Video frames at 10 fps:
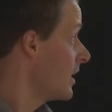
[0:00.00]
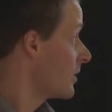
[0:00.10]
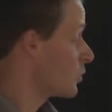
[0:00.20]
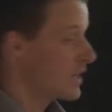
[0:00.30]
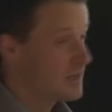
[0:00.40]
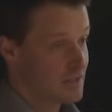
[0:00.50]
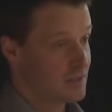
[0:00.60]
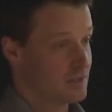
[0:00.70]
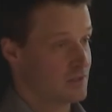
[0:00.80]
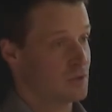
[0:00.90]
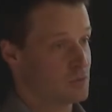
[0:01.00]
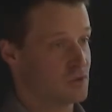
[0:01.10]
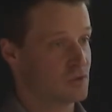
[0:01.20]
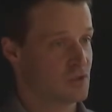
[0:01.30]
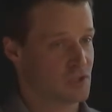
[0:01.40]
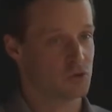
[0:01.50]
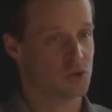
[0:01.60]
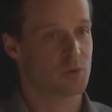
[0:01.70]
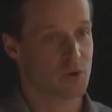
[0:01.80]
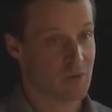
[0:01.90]
creating those
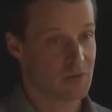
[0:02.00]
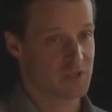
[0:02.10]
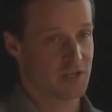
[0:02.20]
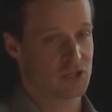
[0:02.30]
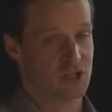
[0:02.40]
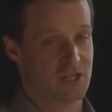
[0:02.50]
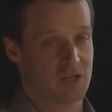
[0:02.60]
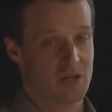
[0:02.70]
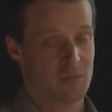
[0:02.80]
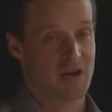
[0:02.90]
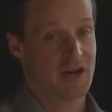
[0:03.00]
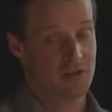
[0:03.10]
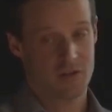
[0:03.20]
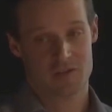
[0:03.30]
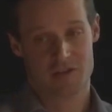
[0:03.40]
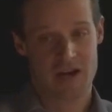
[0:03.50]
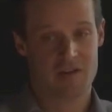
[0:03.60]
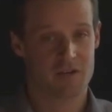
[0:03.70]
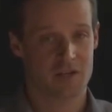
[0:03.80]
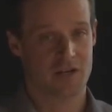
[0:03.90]
social problems actually by not
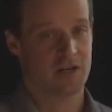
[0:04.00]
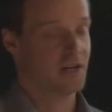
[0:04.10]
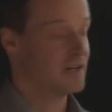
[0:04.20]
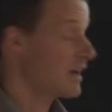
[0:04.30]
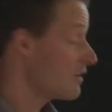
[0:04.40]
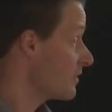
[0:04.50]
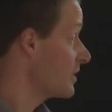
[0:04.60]
having enough